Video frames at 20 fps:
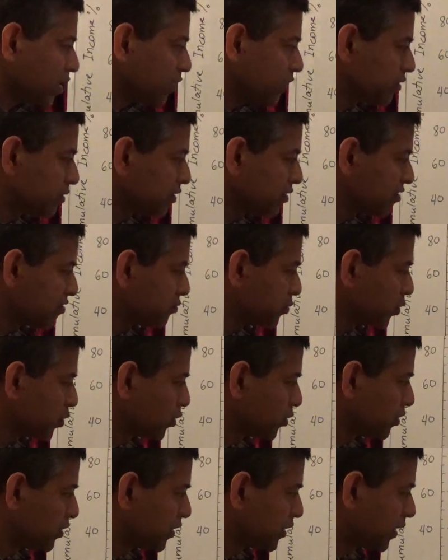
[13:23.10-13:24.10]
This
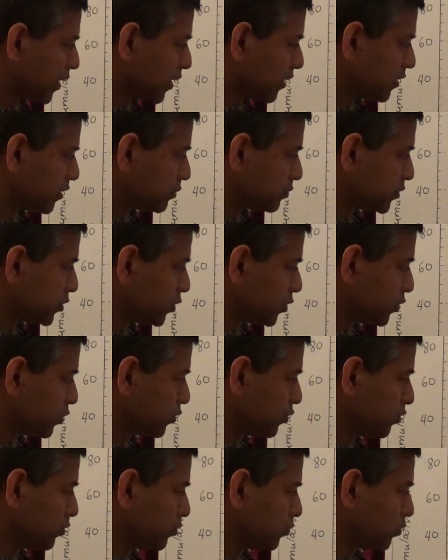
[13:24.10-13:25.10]
would add up
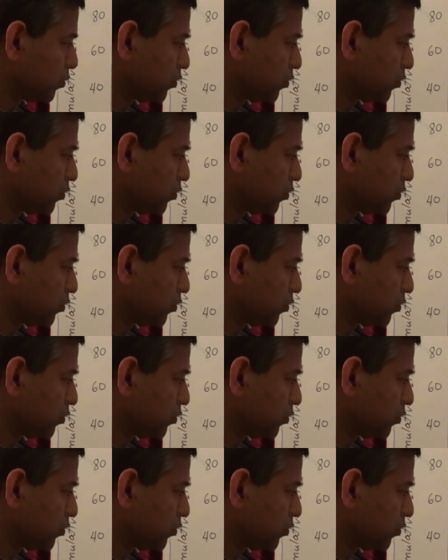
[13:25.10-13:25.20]
to